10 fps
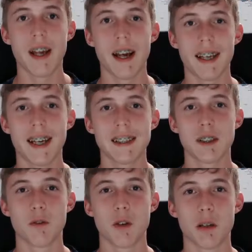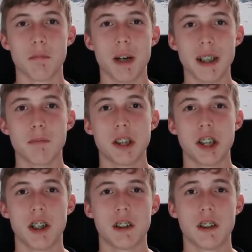Hi guys and welcome back to my
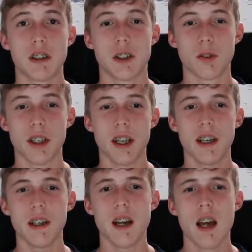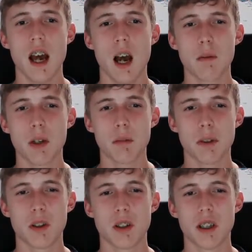channel. Now today I'm going to be
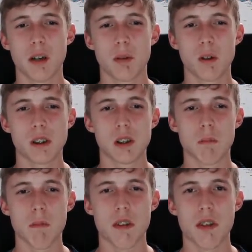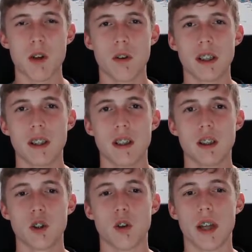talking about some theoretically
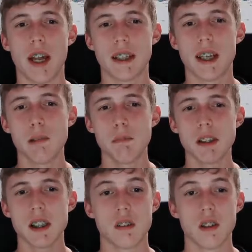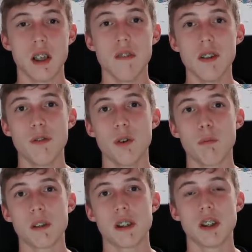drawn endgames. Even if your
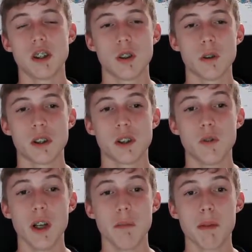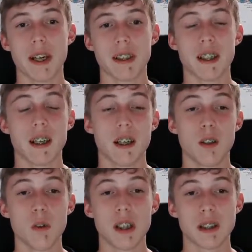position looks really bad,
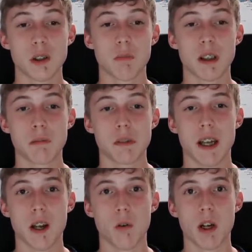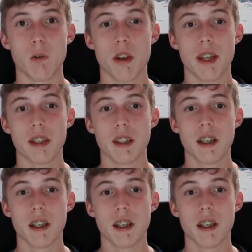you can sometimes get away with it